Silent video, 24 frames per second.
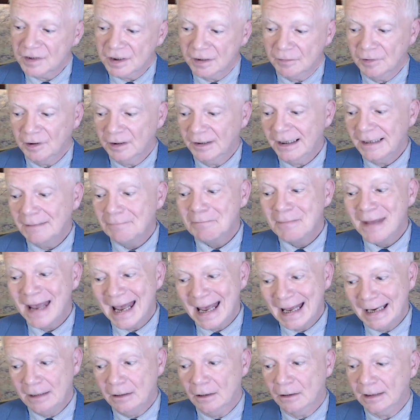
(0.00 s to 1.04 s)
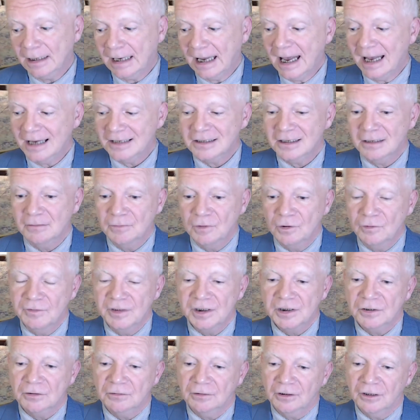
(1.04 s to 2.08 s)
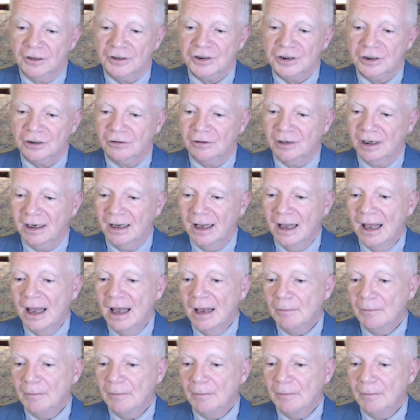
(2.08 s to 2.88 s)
Similarly, men are cast in movies to a large degree